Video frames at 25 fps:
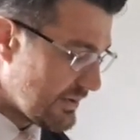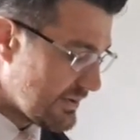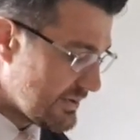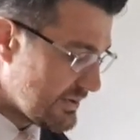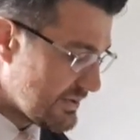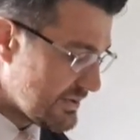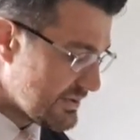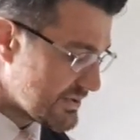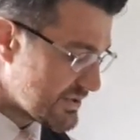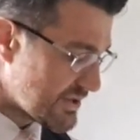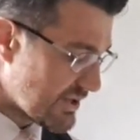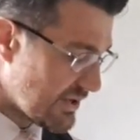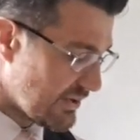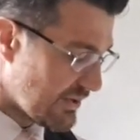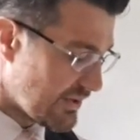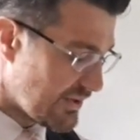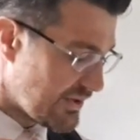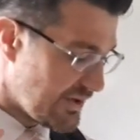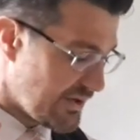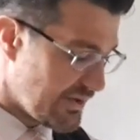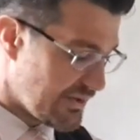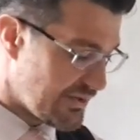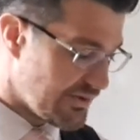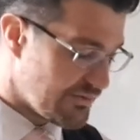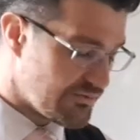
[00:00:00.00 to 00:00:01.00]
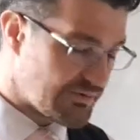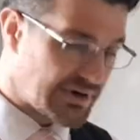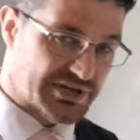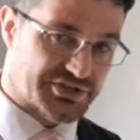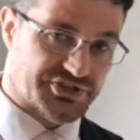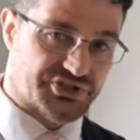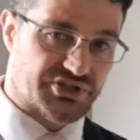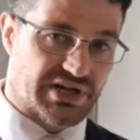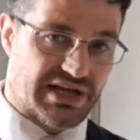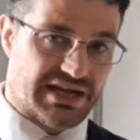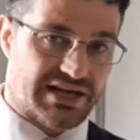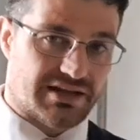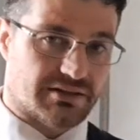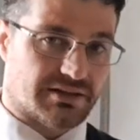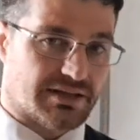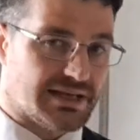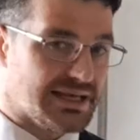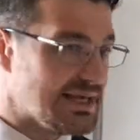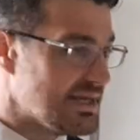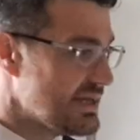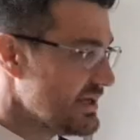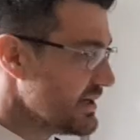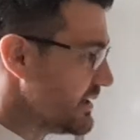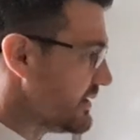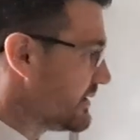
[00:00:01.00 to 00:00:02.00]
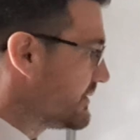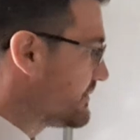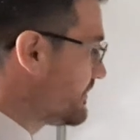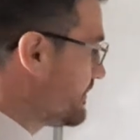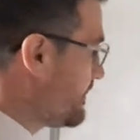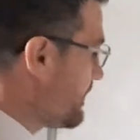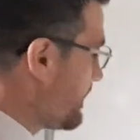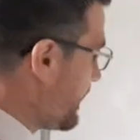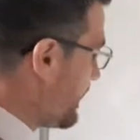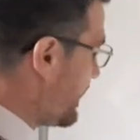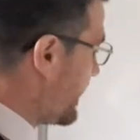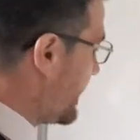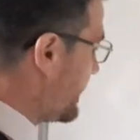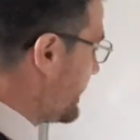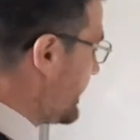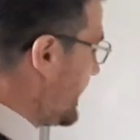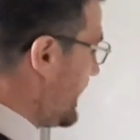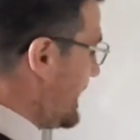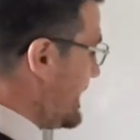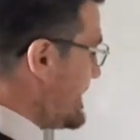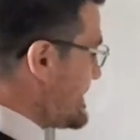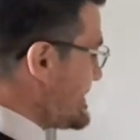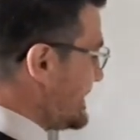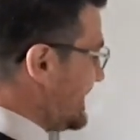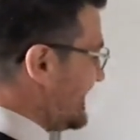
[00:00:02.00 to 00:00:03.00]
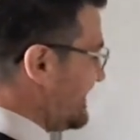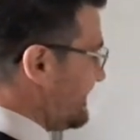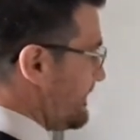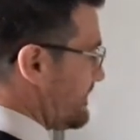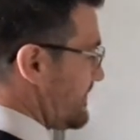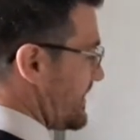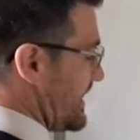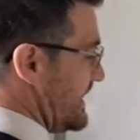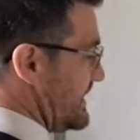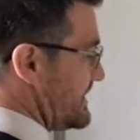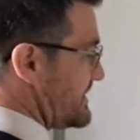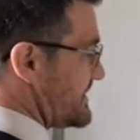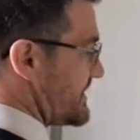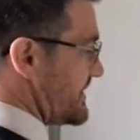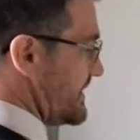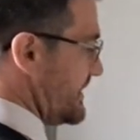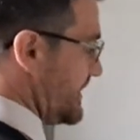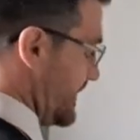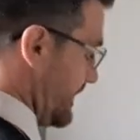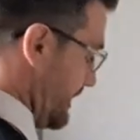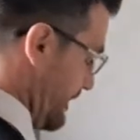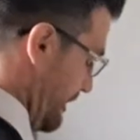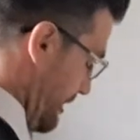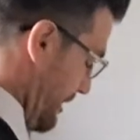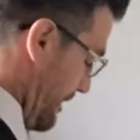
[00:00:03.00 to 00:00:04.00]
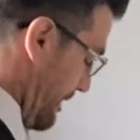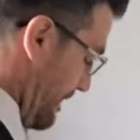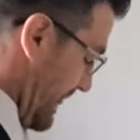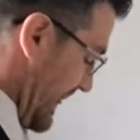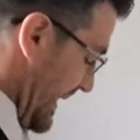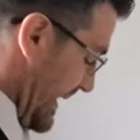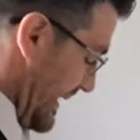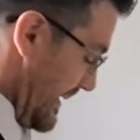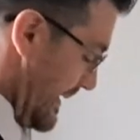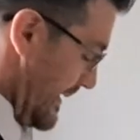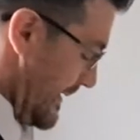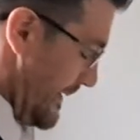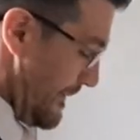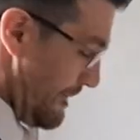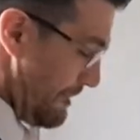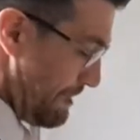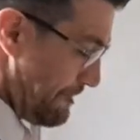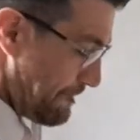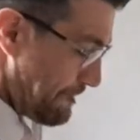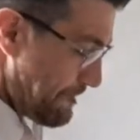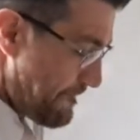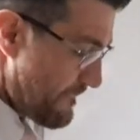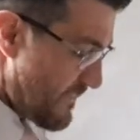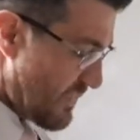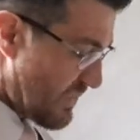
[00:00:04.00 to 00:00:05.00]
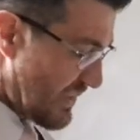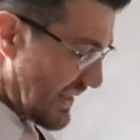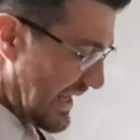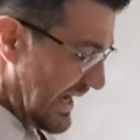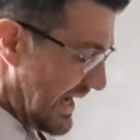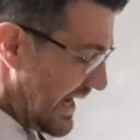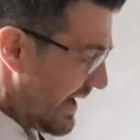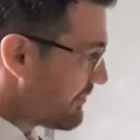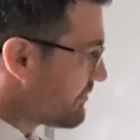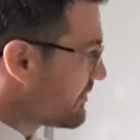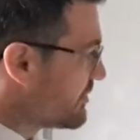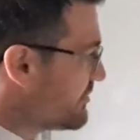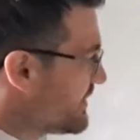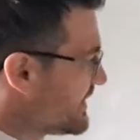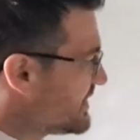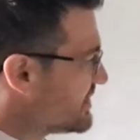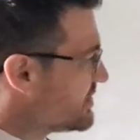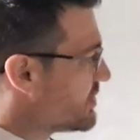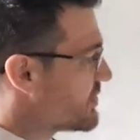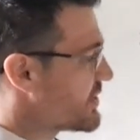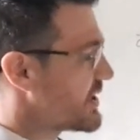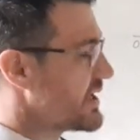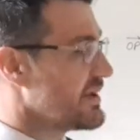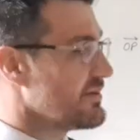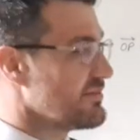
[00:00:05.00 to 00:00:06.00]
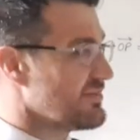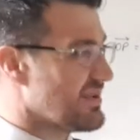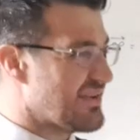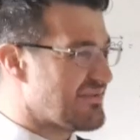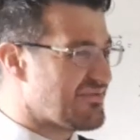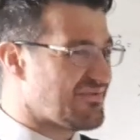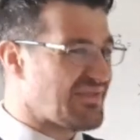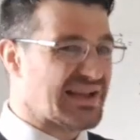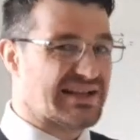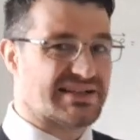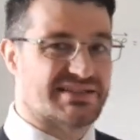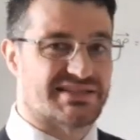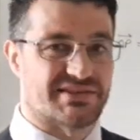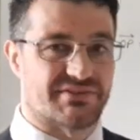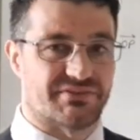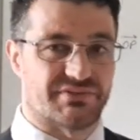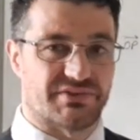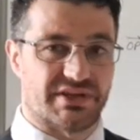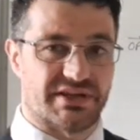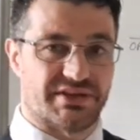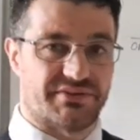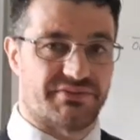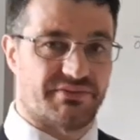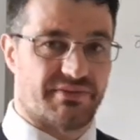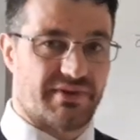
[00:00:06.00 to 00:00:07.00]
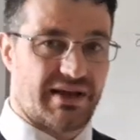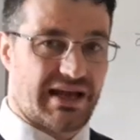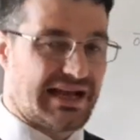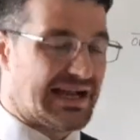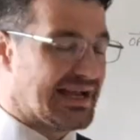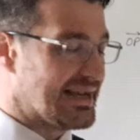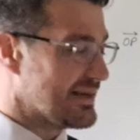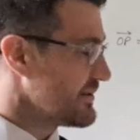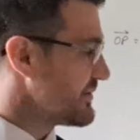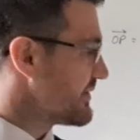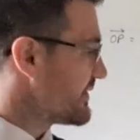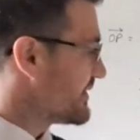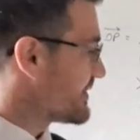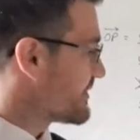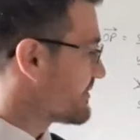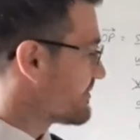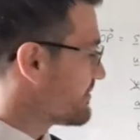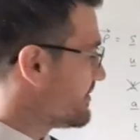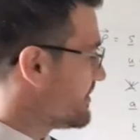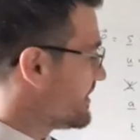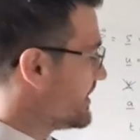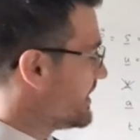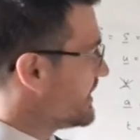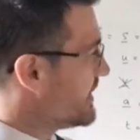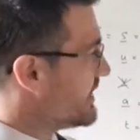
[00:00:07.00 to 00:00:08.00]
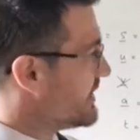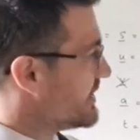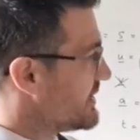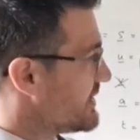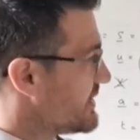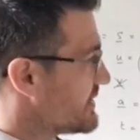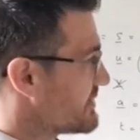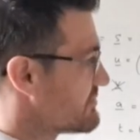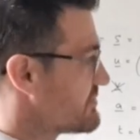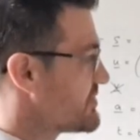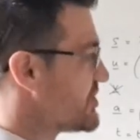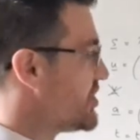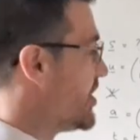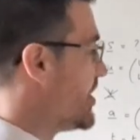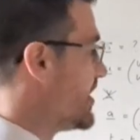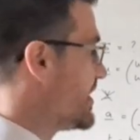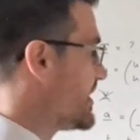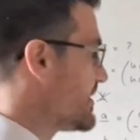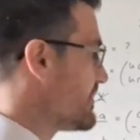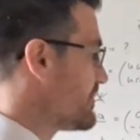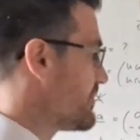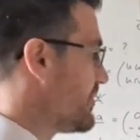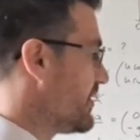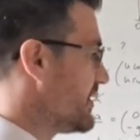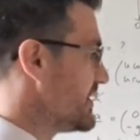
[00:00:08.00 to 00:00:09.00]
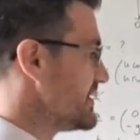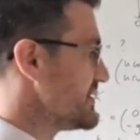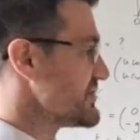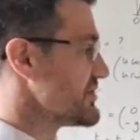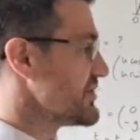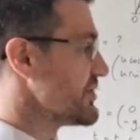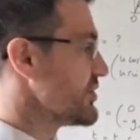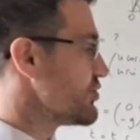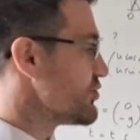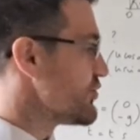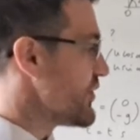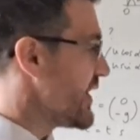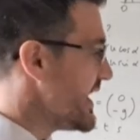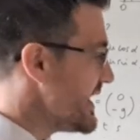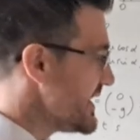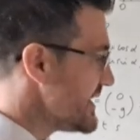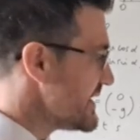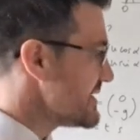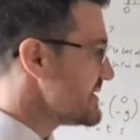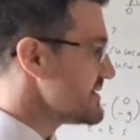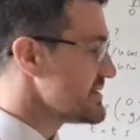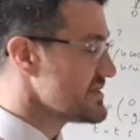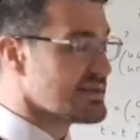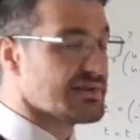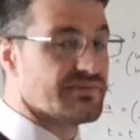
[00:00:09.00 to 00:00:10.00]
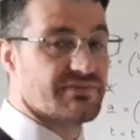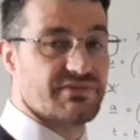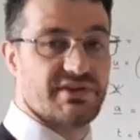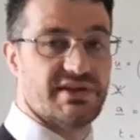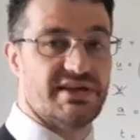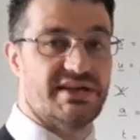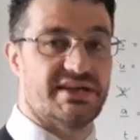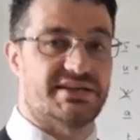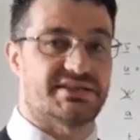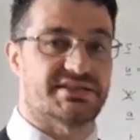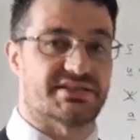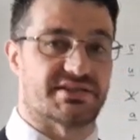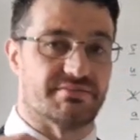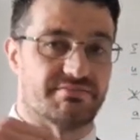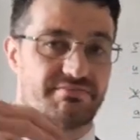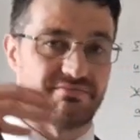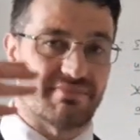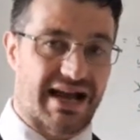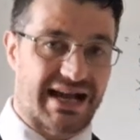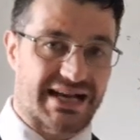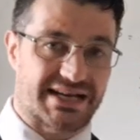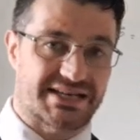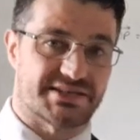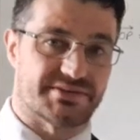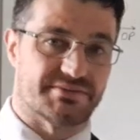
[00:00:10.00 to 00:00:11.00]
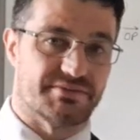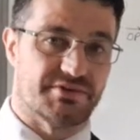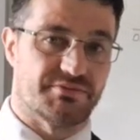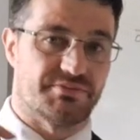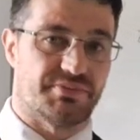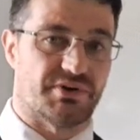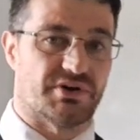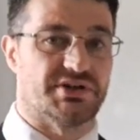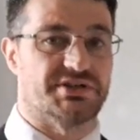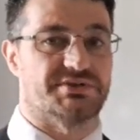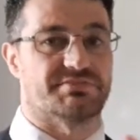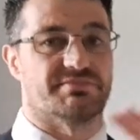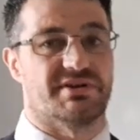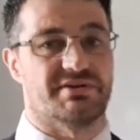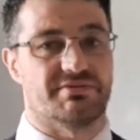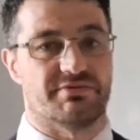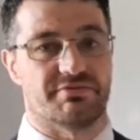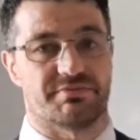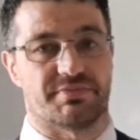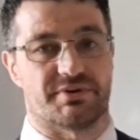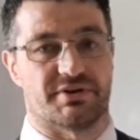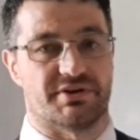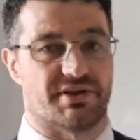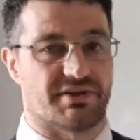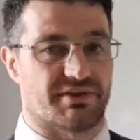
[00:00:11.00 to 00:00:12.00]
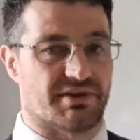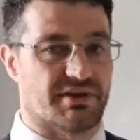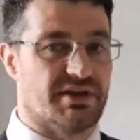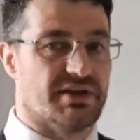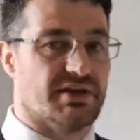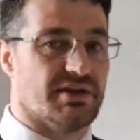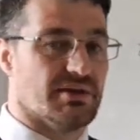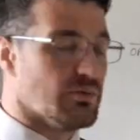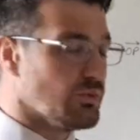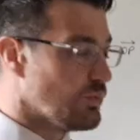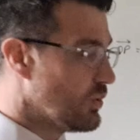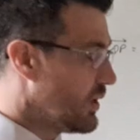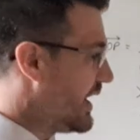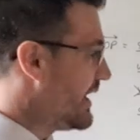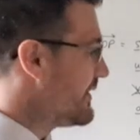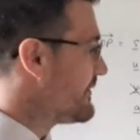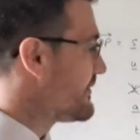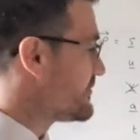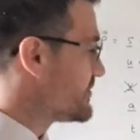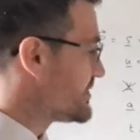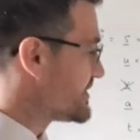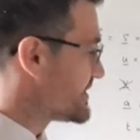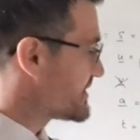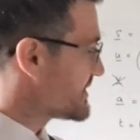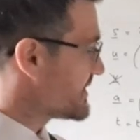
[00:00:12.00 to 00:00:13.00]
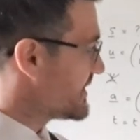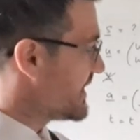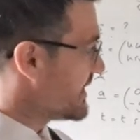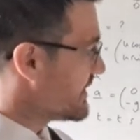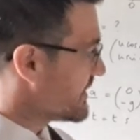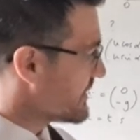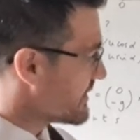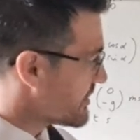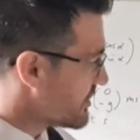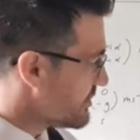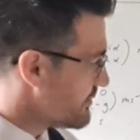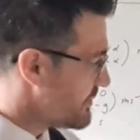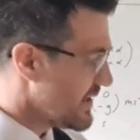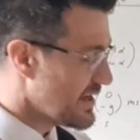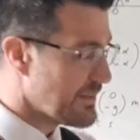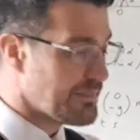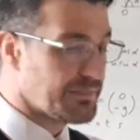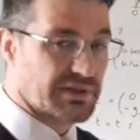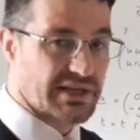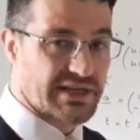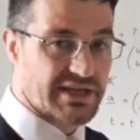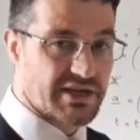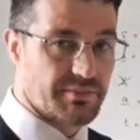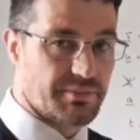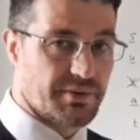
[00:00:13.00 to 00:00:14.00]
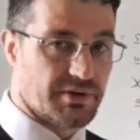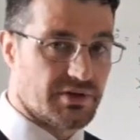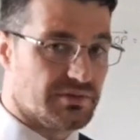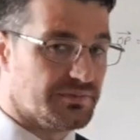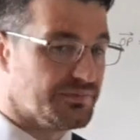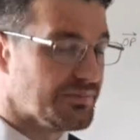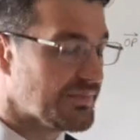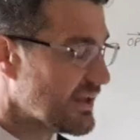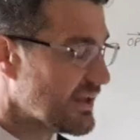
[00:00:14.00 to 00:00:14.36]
So the rationale here is that I'm going to be looking effectively at the turning points, the gradient of this, the maximum points, minimum point, whatever is going to be applicable.